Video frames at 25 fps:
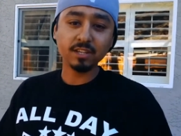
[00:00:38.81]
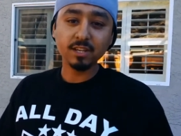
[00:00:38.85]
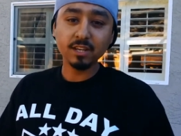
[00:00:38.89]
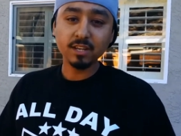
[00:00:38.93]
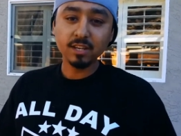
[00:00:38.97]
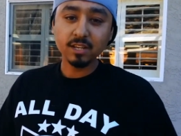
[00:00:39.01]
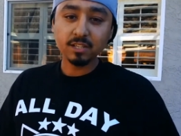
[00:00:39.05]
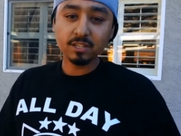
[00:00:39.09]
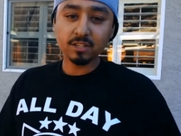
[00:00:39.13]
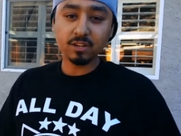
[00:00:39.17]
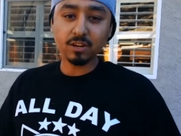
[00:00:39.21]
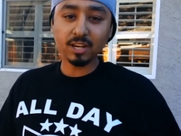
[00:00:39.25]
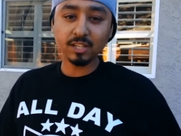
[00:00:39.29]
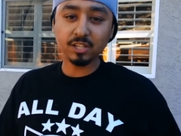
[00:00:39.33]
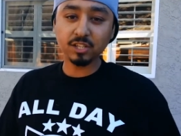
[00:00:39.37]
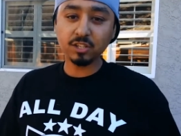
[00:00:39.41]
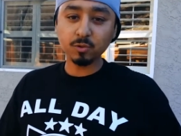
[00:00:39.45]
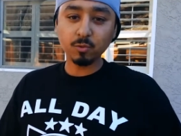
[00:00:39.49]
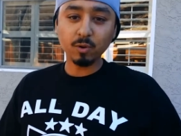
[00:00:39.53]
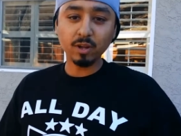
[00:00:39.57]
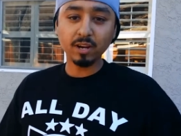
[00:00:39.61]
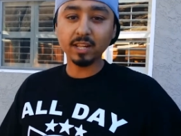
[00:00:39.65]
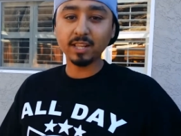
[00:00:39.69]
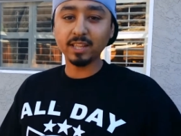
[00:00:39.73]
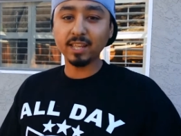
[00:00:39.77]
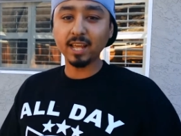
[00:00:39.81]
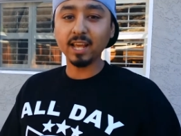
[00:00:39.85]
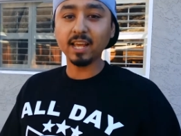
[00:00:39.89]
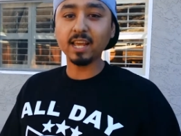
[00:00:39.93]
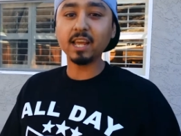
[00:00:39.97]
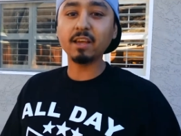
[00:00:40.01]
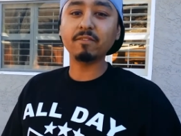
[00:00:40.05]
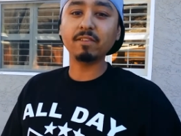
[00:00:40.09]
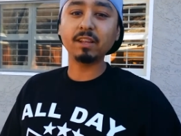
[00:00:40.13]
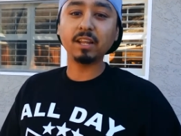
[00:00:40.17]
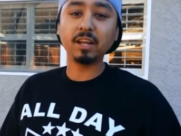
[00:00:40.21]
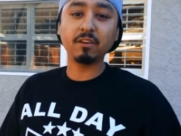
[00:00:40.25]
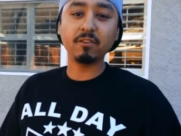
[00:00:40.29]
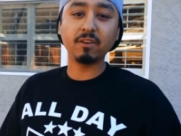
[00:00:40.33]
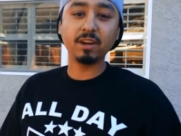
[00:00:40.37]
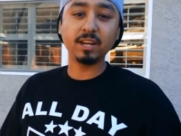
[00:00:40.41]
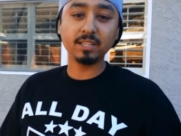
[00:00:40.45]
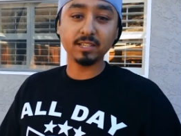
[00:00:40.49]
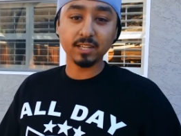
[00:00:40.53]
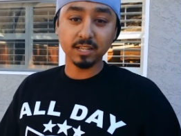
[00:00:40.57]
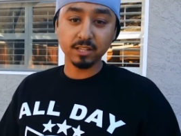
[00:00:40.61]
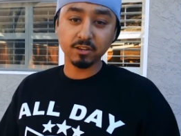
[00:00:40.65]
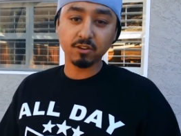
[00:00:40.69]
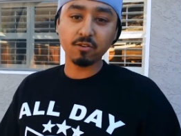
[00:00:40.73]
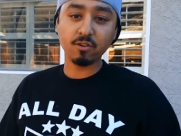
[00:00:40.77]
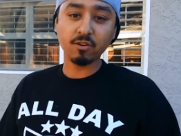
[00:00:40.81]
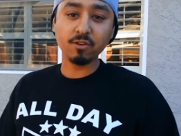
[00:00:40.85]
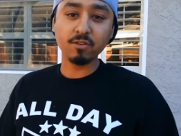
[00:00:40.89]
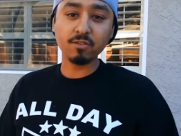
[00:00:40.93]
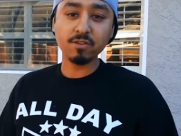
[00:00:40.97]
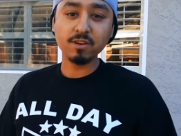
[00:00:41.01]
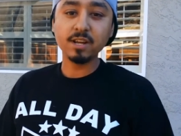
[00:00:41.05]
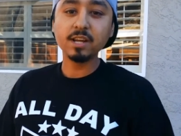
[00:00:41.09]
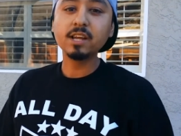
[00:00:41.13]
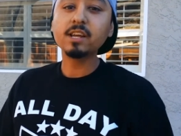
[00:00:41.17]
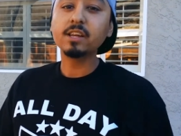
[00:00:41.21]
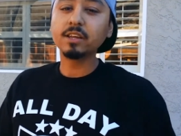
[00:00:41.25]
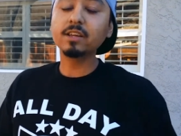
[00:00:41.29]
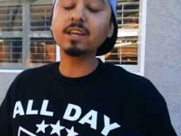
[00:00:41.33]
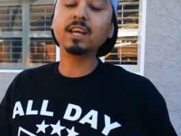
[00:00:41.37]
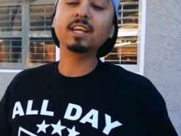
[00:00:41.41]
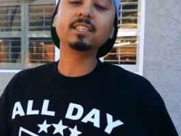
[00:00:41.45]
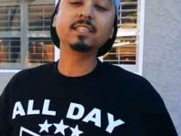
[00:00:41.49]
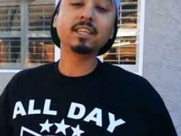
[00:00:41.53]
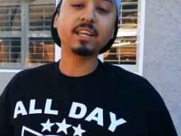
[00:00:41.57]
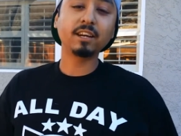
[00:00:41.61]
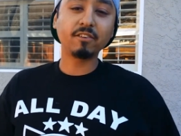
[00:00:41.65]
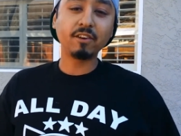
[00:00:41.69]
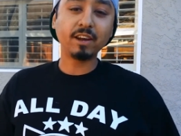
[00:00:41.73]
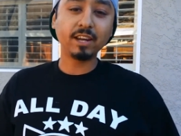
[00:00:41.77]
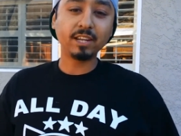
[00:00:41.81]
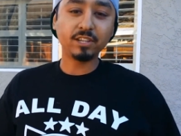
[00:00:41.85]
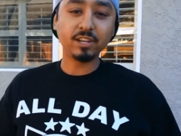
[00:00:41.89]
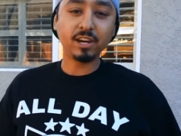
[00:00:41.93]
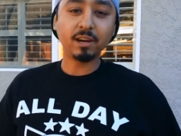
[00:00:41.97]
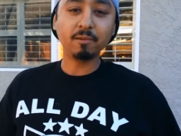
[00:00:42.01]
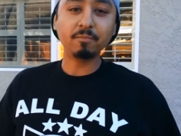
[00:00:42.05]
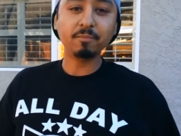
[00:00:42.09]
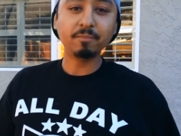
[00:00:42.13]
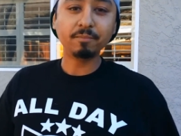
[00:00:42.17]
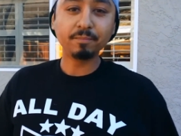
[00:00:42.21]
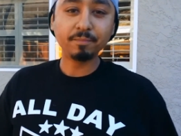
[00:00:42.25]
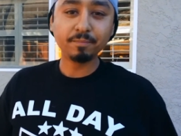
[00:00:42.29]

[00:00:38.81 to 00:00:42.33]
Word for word: So I just want to thank Heavenly Greens and the crew. You guys did a great job.